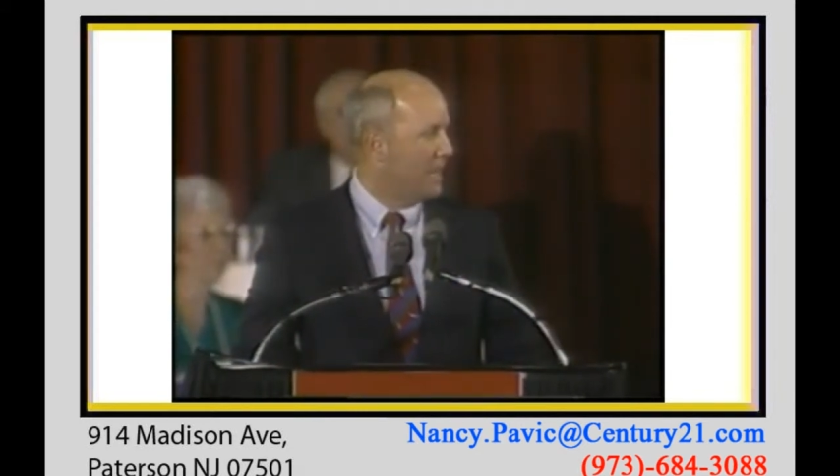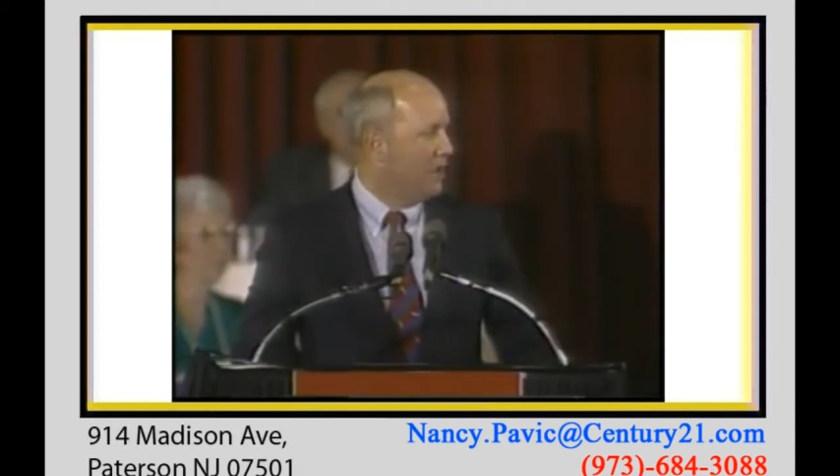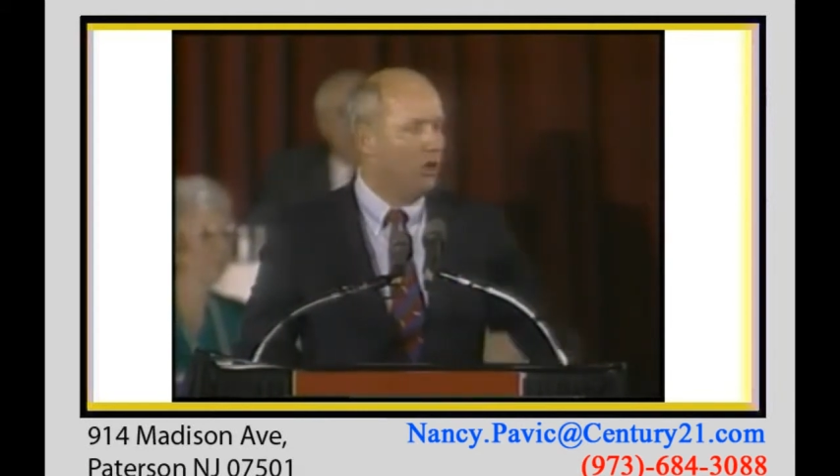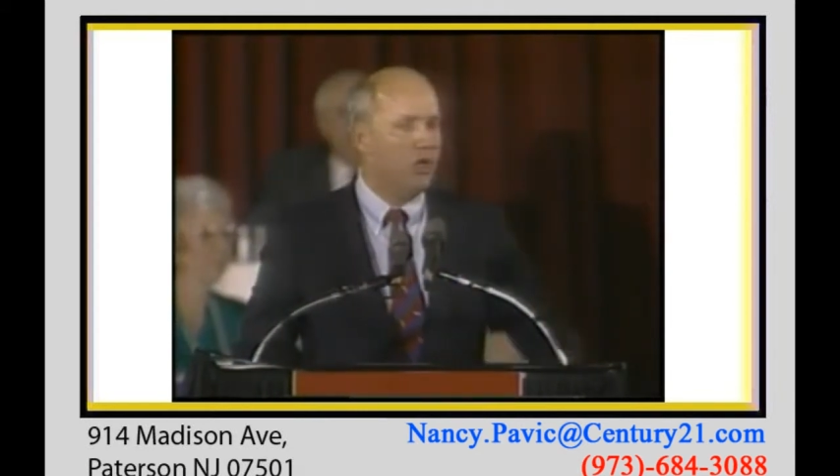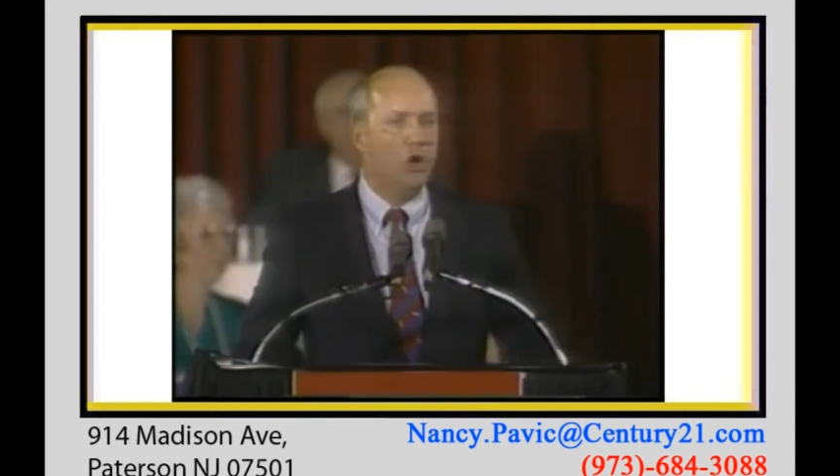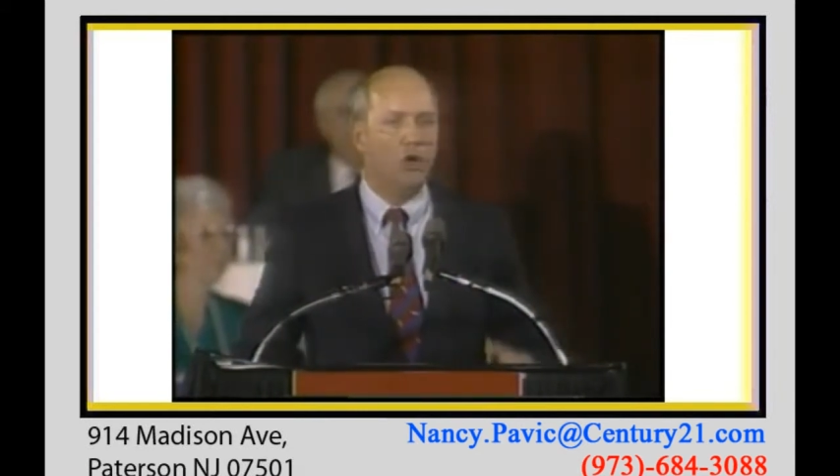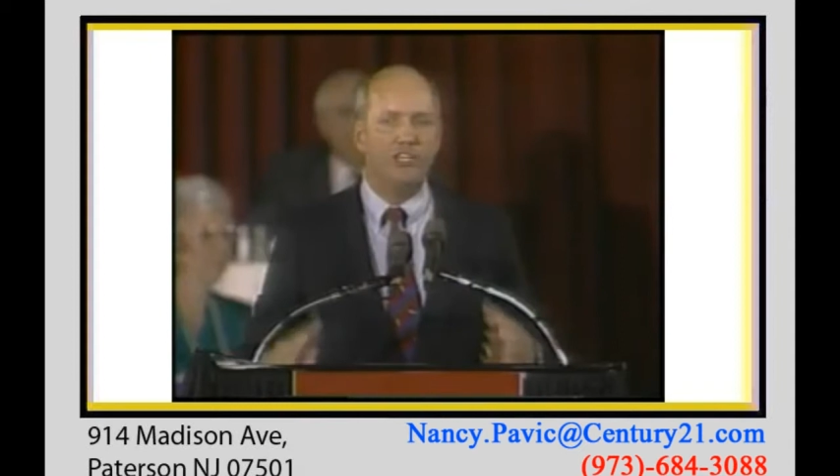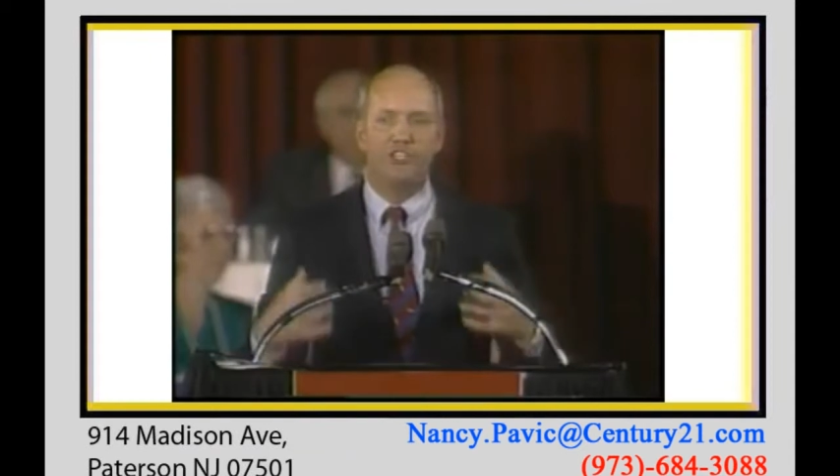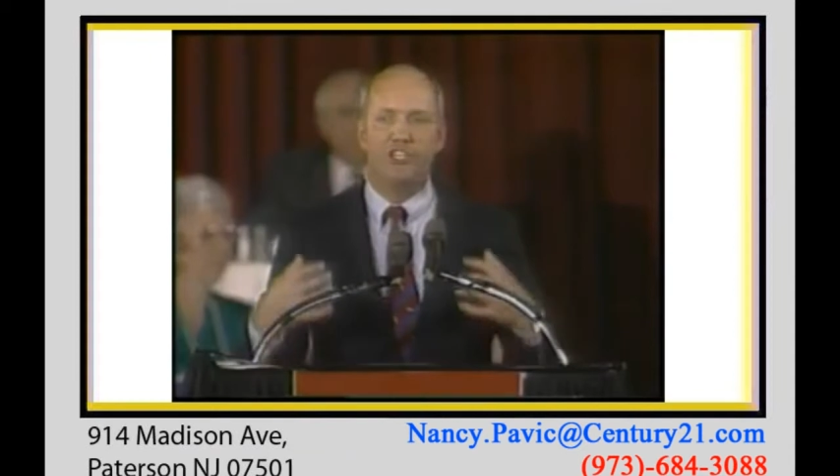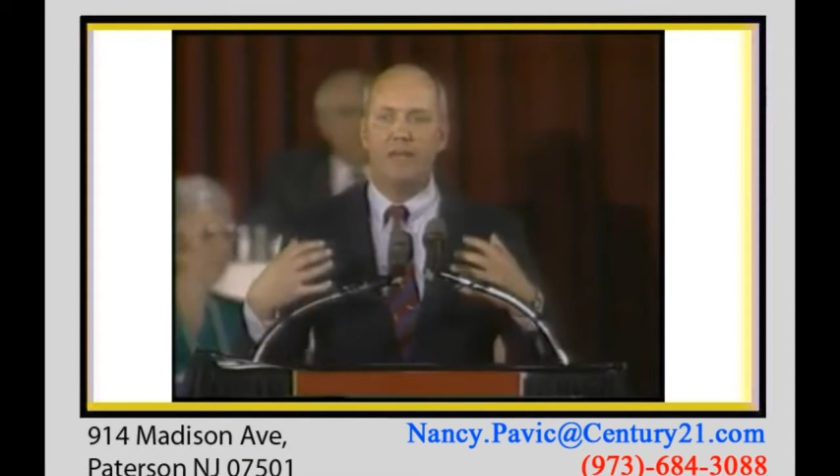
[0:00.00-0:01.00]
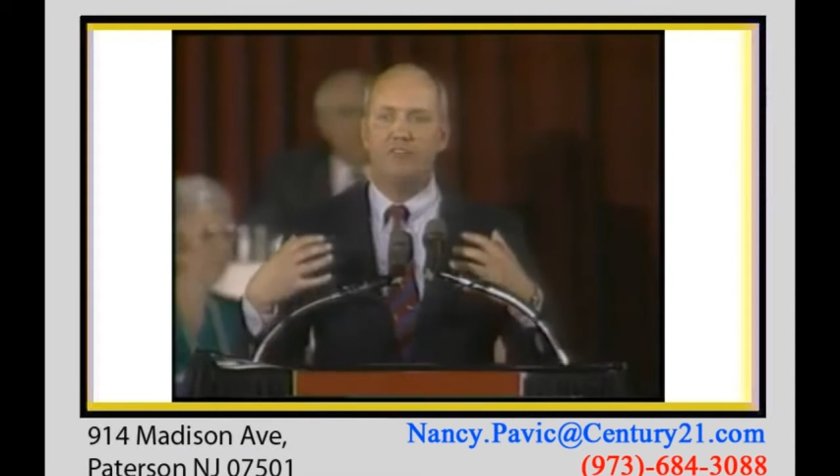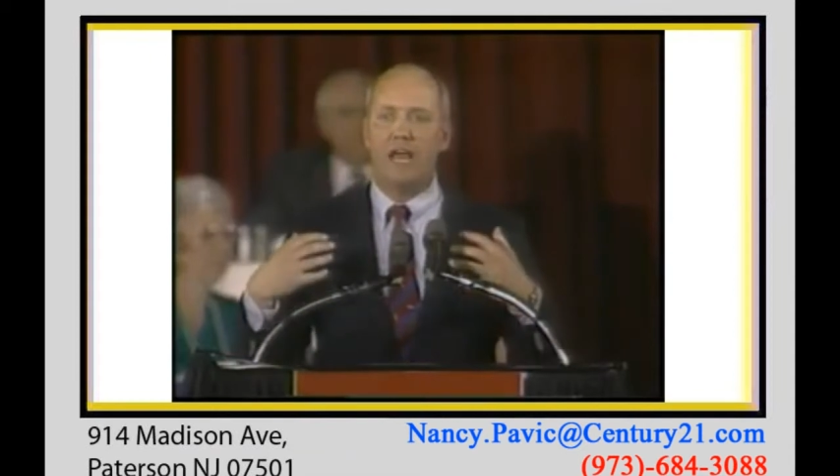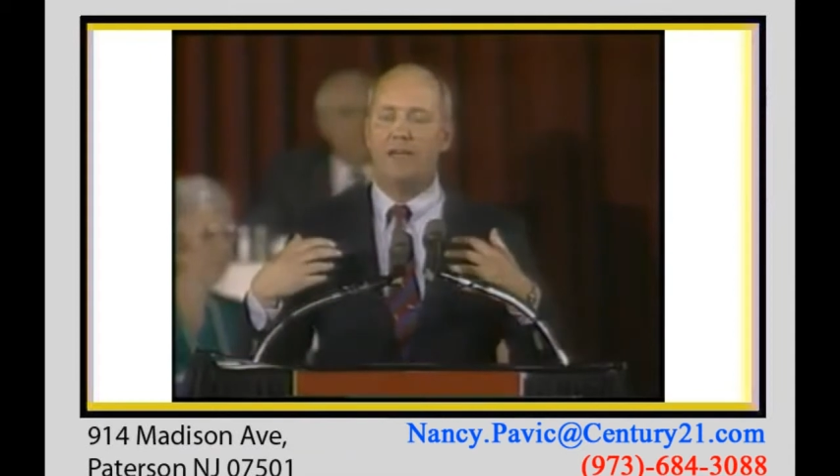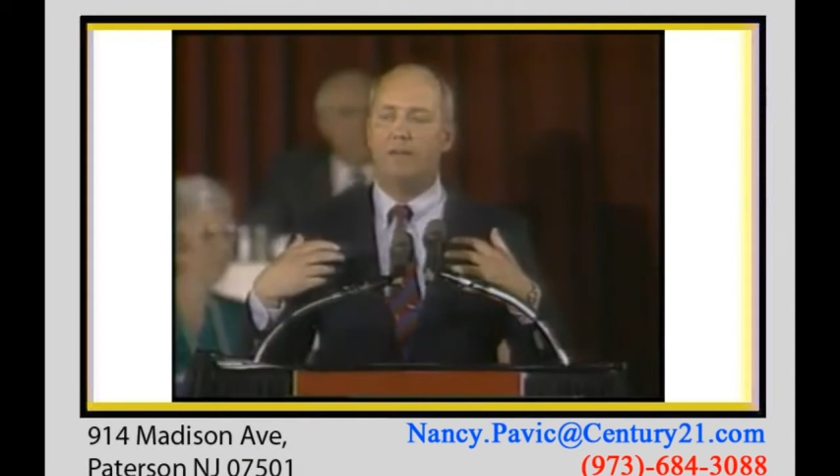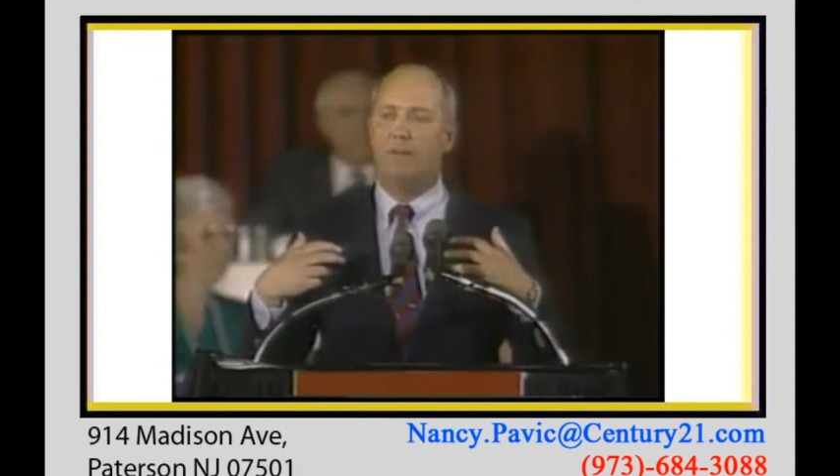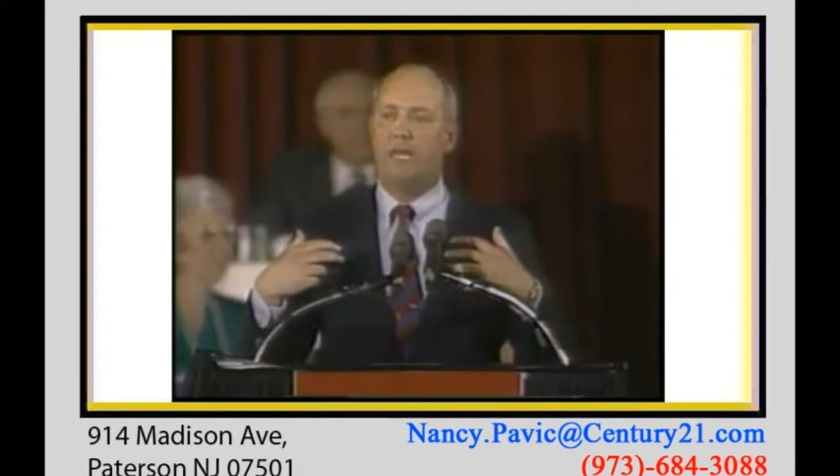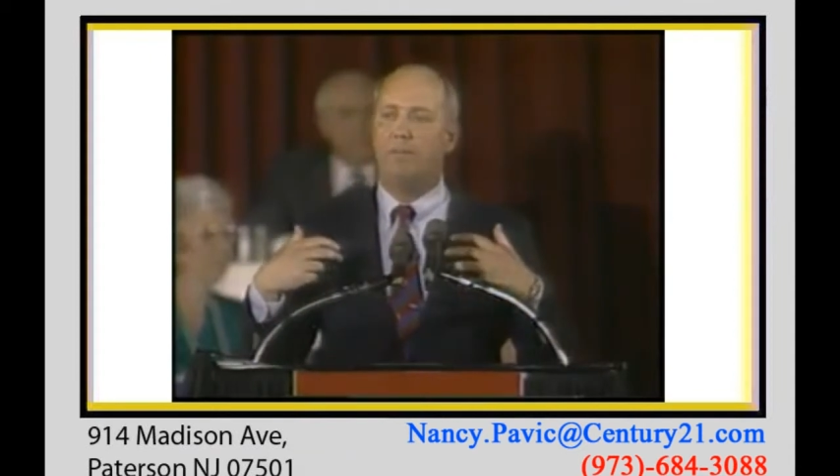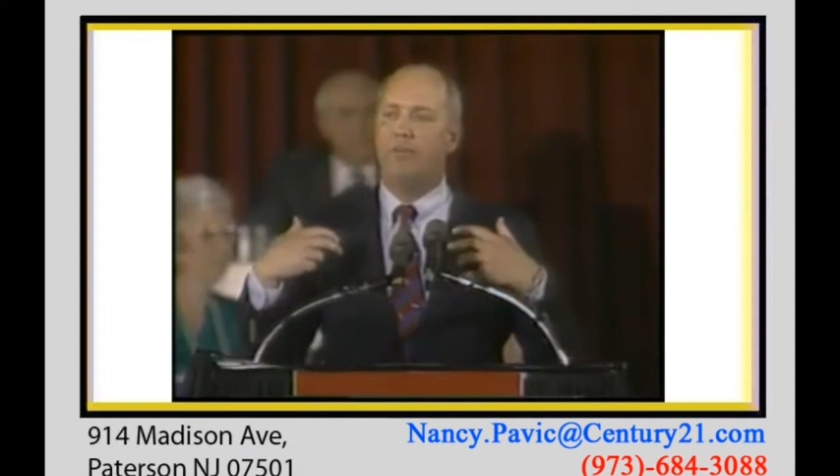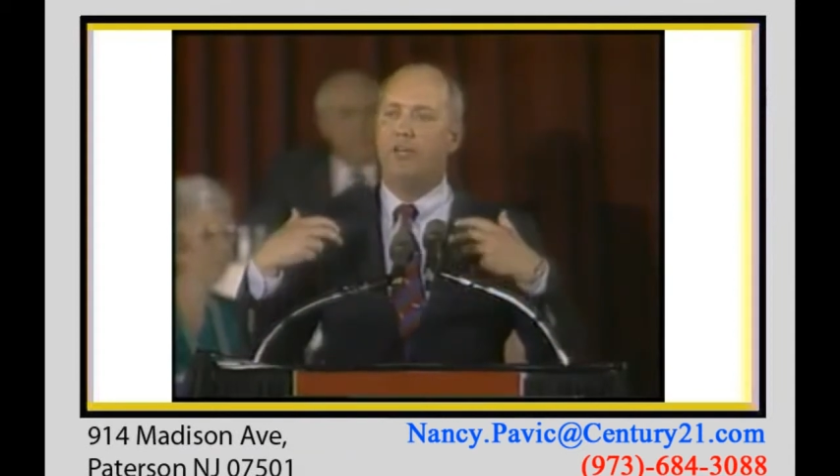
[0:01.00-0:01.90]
You know, it just seems like that people